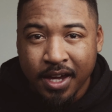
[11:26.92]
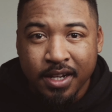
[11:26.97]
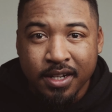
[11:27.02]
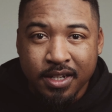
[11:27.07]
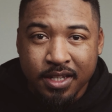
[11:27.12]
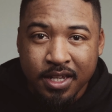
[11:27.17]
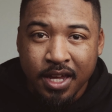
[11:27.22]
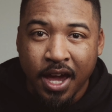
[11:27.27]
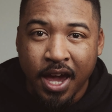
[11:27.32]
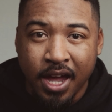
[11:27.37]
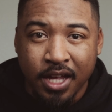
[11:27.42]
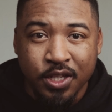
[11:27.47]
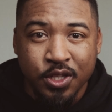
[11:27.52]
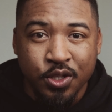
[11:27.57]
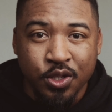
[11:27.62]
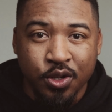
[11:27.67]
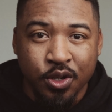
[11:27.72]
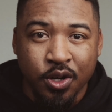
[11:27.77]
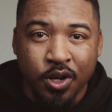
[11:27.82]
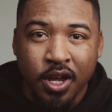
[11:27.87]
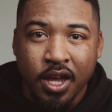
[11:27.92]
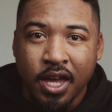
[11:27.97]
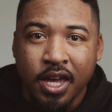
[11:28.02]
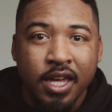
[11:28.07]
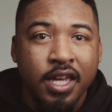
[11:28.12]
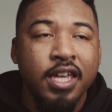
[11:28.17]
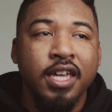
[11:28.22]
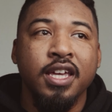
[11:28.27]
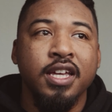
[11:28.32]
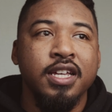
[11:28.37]
Dehancer
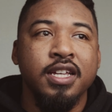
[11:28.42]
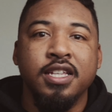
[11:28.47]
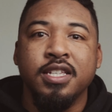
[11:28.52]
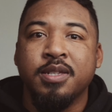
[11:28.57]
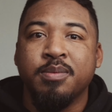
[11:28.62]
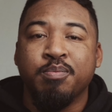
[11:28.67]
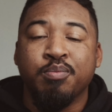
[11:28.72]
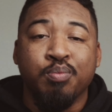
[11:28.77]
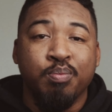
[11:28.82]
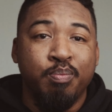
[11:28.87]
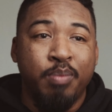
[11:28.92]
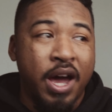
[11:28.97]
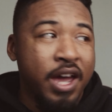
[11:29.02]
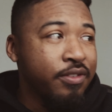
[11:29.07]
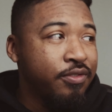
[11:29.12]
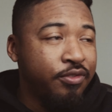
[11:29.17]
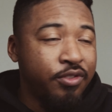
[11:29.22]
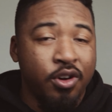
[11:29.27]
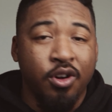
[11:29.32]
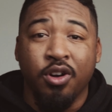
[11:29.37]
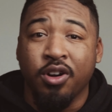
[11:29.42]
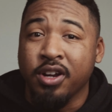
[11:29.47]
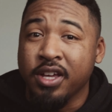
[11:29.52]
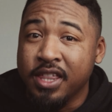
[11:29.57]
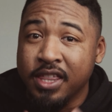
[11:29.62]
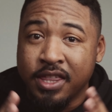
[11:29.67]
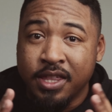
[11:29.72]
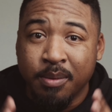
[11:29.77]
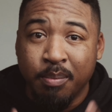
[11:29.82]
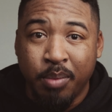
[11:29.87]
is by far
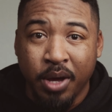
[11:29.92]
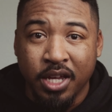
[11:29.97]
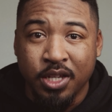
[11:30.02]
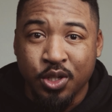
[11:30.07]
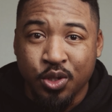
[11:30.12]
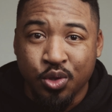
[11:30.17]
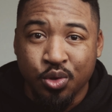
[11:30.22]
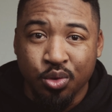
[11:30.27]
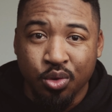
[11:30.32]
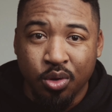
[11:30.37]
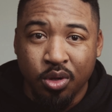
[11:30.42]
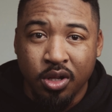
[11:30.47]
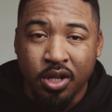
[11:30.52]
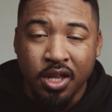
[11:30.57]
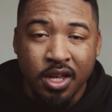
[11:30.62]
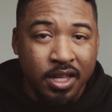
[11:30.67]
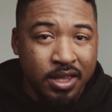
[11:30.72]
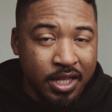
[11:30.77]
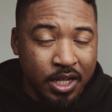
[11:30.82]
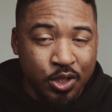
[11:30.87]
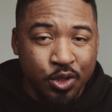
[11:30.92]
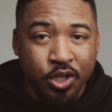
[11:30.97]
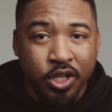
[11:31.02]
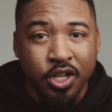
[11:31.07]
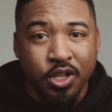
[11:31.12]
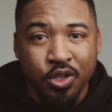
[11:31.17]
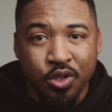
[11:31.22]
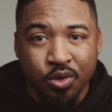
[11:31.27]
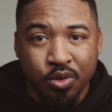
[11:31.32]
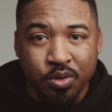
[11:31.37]
the best tool that you
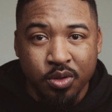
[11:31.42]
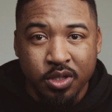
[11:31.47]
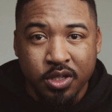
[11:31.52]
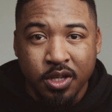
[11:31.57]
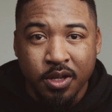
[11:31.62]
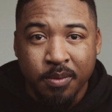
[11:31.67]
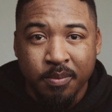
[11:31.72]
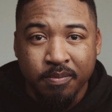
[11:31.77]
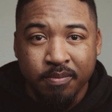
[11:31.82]
can use